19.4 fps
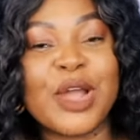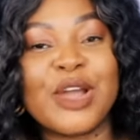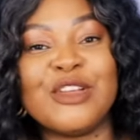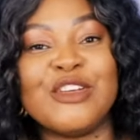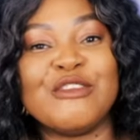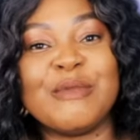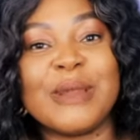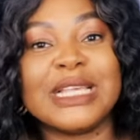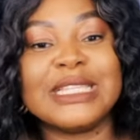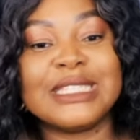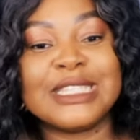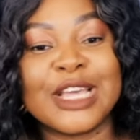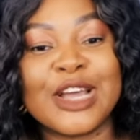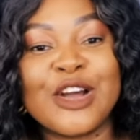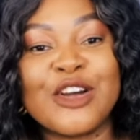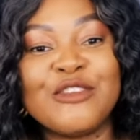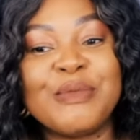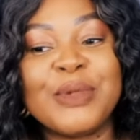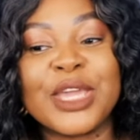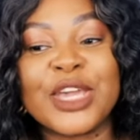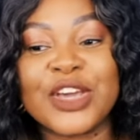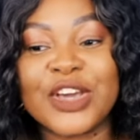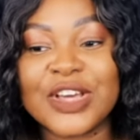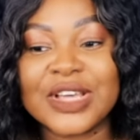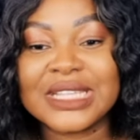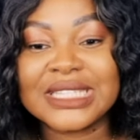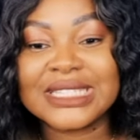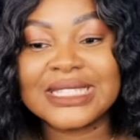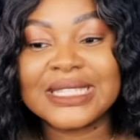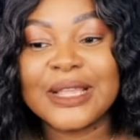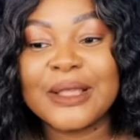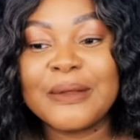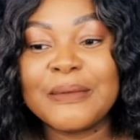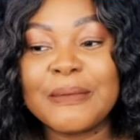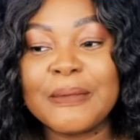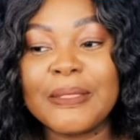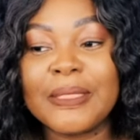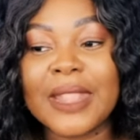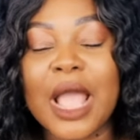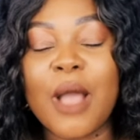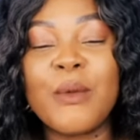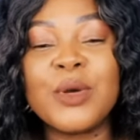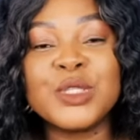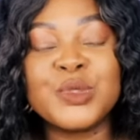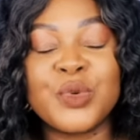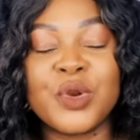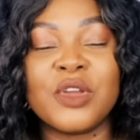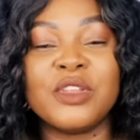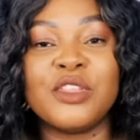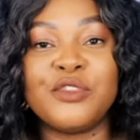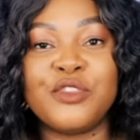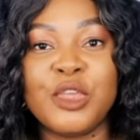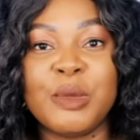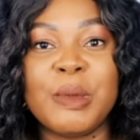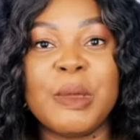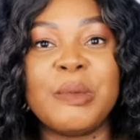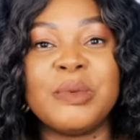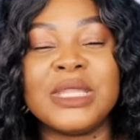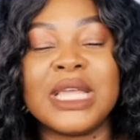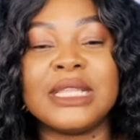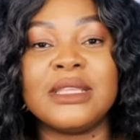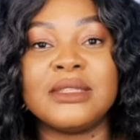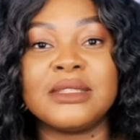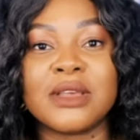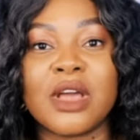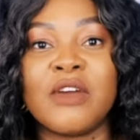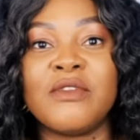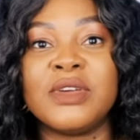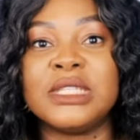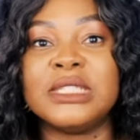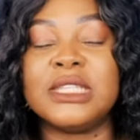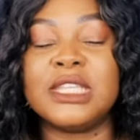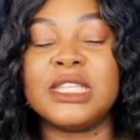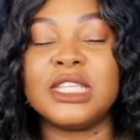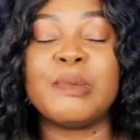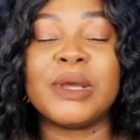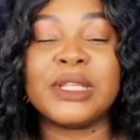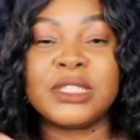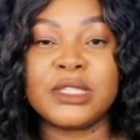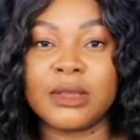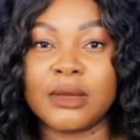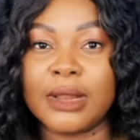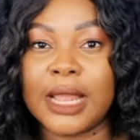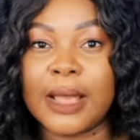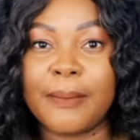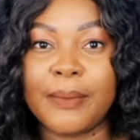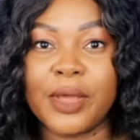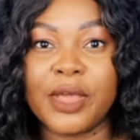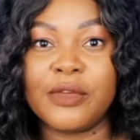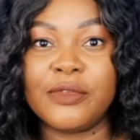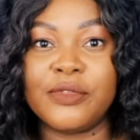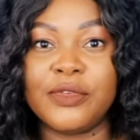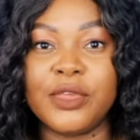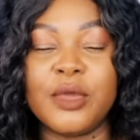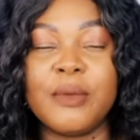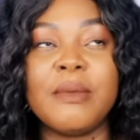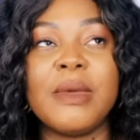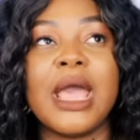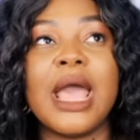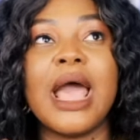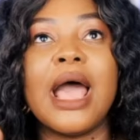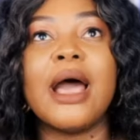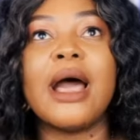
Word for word: of myself because I was one of the few people that discovered this particular perfume.